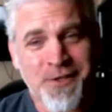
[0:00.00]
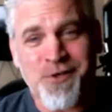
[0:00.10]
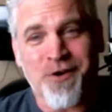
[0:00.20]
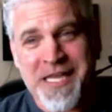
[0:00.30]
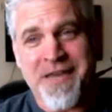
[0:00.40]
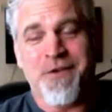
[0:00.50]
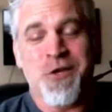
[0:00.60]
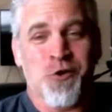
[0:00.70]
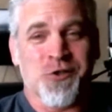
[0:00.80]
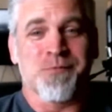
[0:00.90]
and start
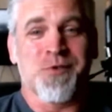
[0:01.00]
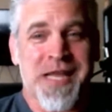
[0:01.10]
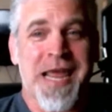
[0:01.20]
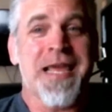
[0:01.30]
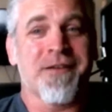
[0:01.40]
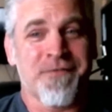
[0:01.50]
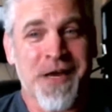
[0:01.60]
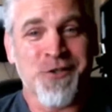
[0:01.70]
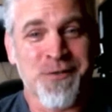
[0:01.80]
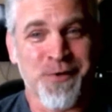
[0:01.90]
giving you some steak
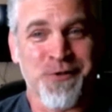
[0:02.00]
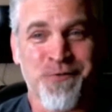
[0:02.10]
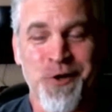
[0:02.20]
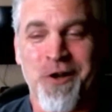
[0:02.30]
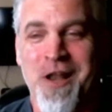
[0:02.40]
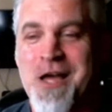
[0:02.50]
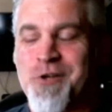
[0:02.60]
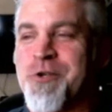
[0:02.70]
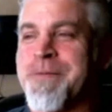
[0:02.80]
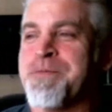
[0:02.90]
and vegetables for your
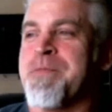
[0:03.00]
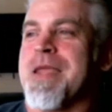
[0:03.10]
lunch.